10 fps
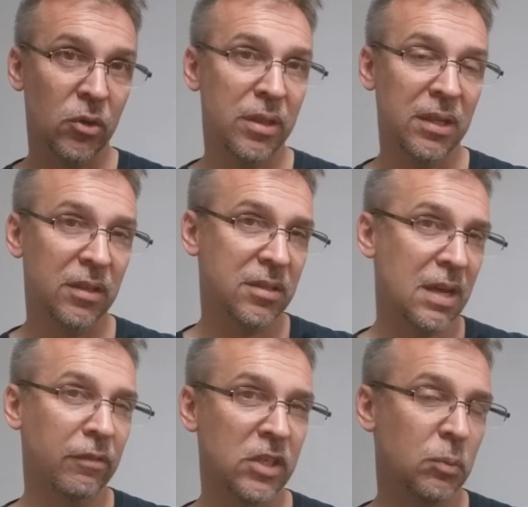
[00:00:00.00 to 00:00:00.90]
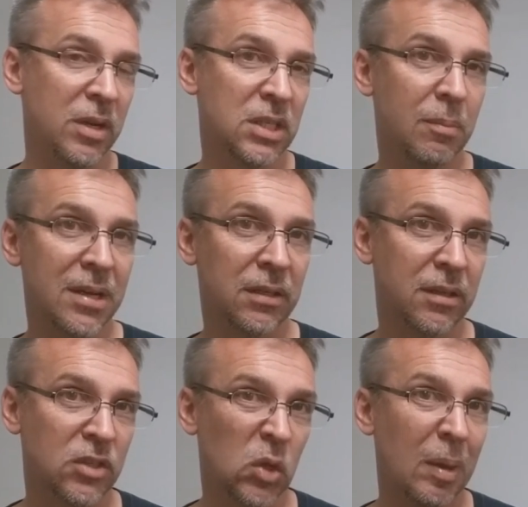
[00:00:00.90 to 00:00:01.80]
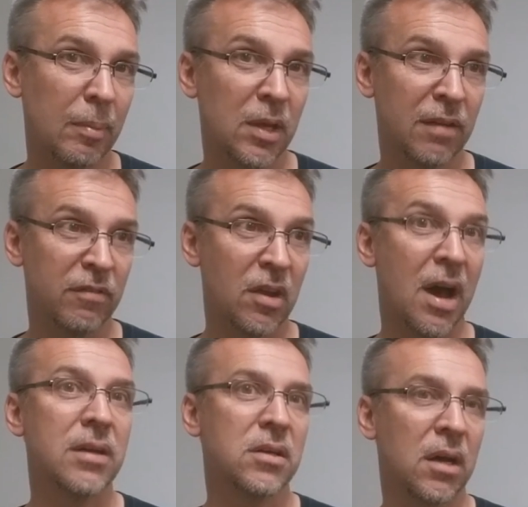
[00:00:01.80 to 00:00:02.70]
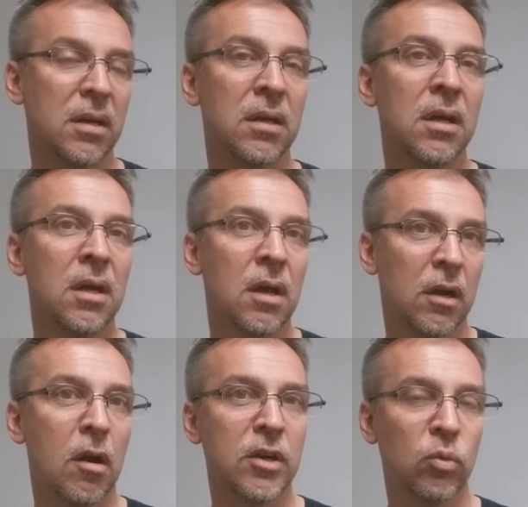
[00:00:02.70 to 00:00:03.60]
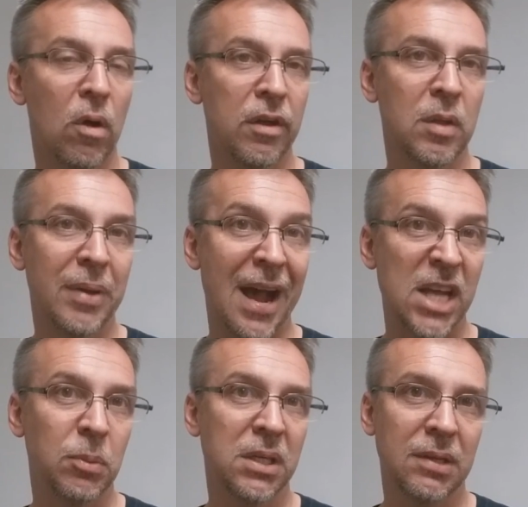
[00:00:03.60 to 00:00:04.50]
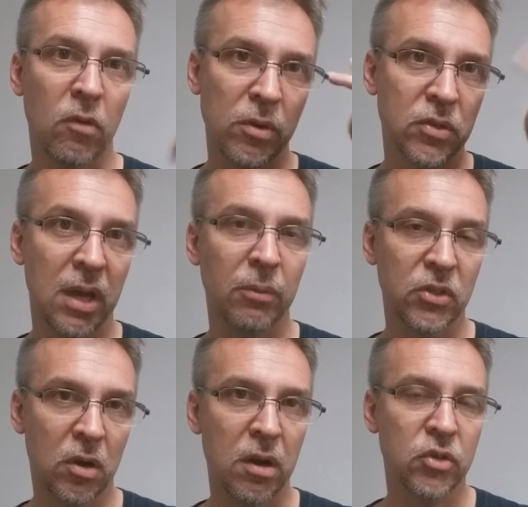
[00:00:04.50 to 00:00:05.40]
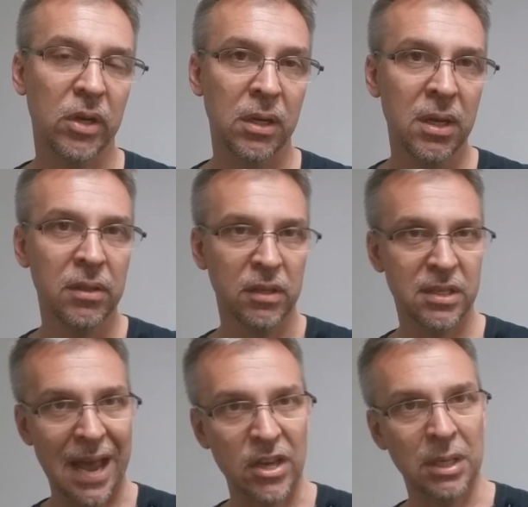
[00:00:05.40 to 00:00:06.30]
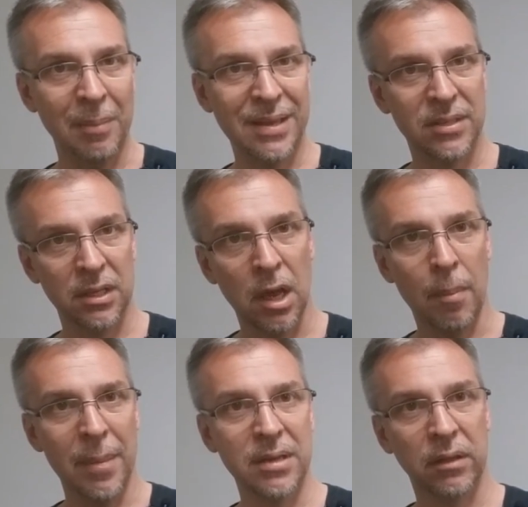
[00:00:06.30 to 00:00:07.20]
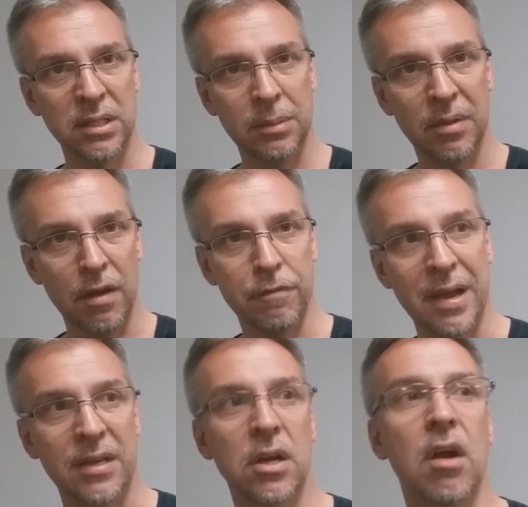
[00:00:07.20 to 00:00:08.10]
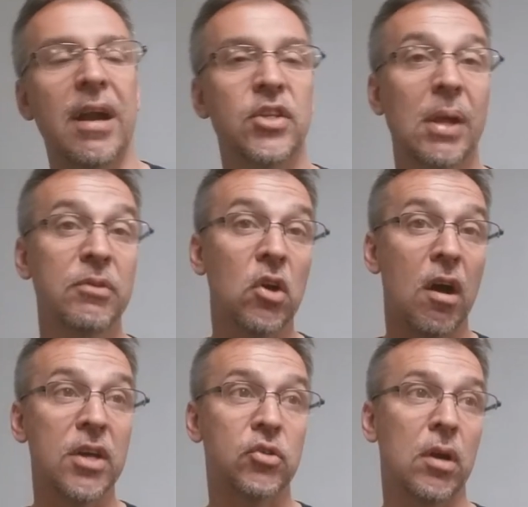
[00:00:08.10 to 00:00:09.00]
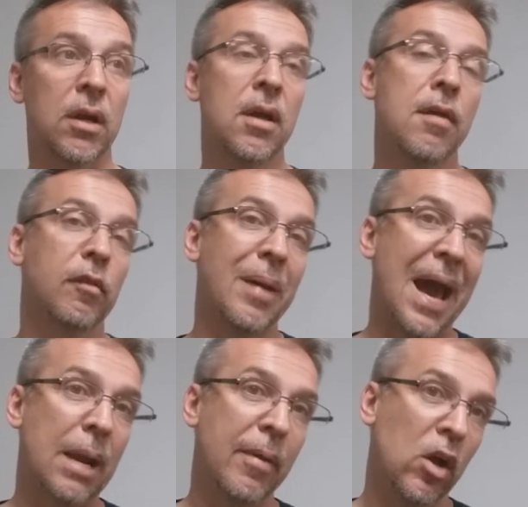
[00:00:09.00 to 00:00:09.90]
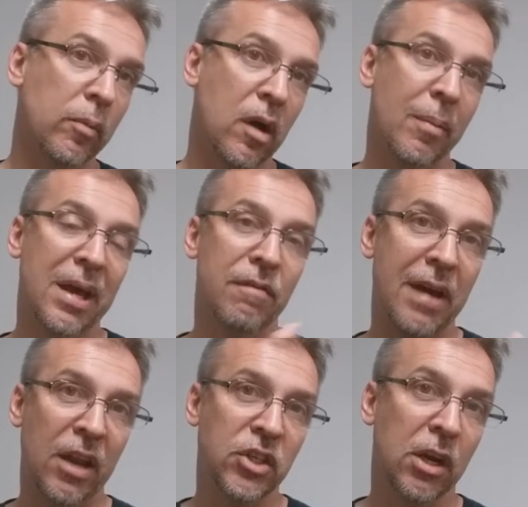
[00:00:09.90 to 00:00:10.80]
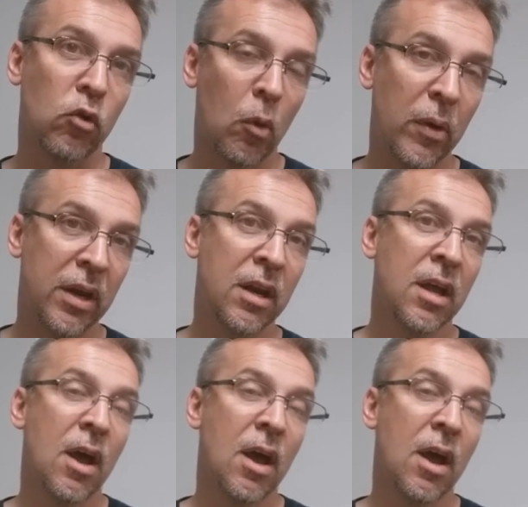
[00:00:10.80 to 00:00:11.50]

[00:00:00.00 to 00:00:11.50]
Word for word: So I think this definitely speaks to mentalists who maybe have not done card to wallet in the past because they've always thought it was card trick. This actually makes it a mentalism effect. All right, so that was Awestruck from Adam Elbaum and Vanishing Incorporated.